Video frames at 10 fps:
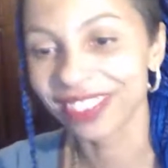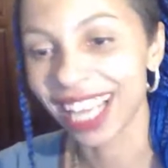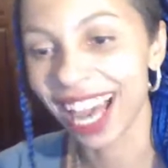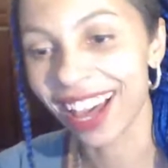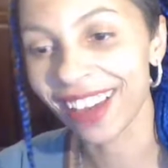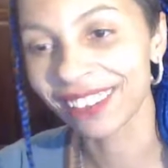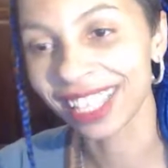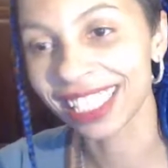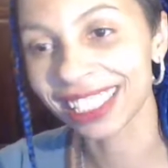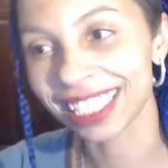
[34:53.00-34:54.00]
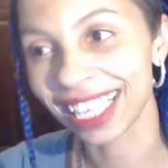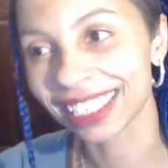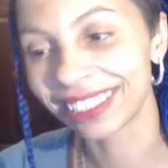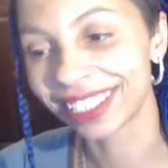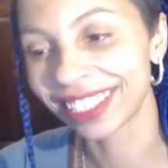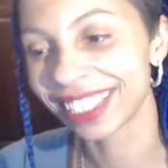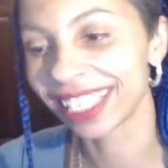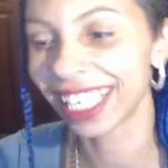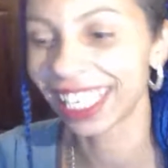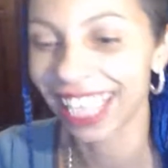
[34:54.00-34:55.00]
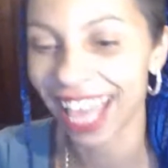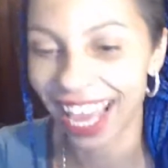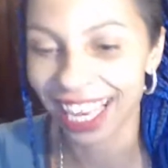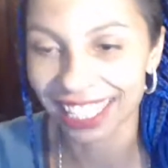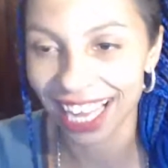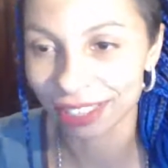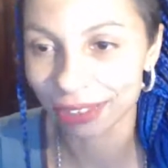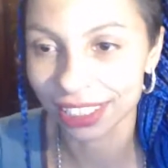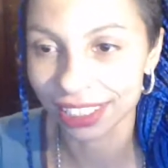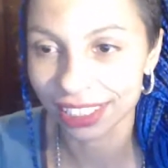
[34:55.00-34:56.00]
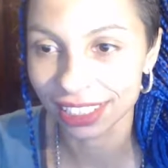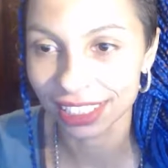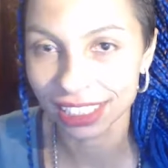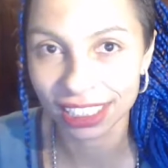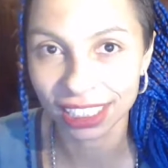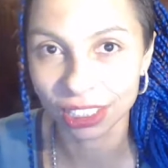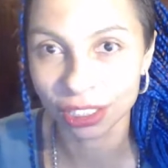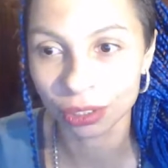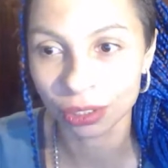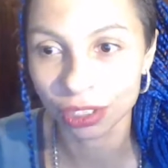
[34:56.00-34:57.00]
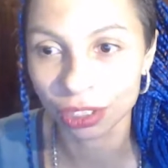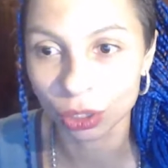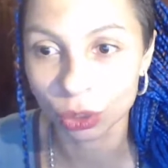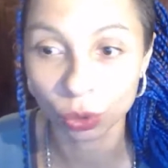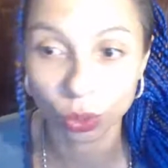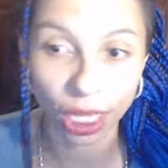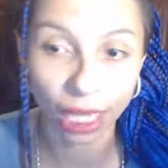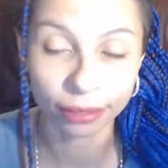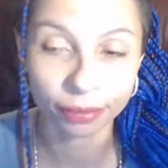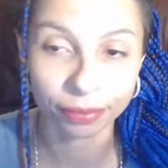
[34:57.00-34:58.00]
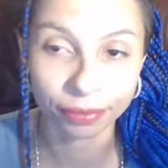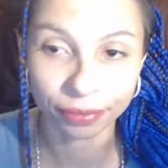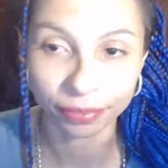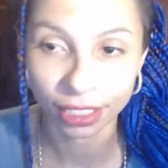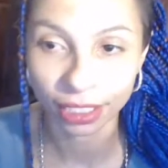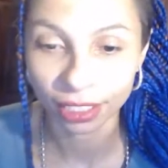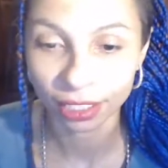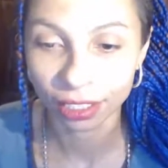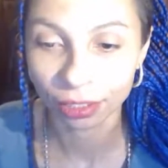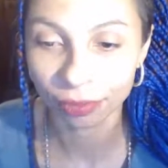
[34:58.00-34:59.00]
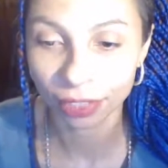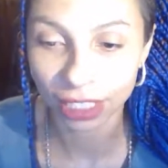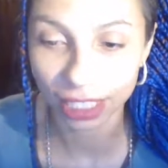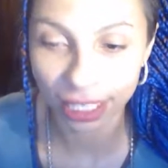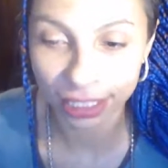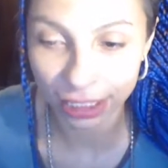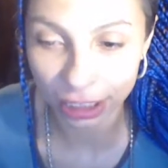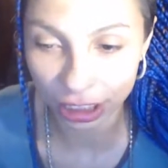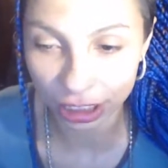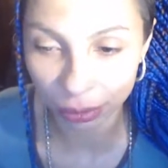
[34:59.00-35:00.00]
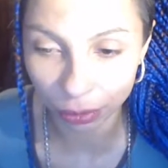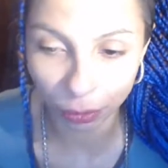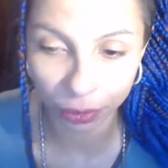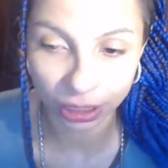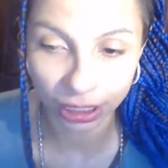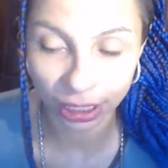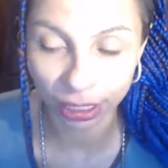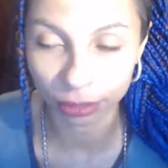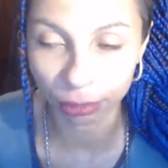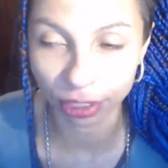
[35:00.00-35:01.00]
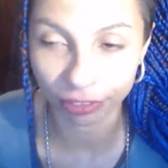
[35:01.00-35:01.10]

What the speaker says: Thanks guys for tuning in, and I will see you soon. Hopefully I will need a little bit of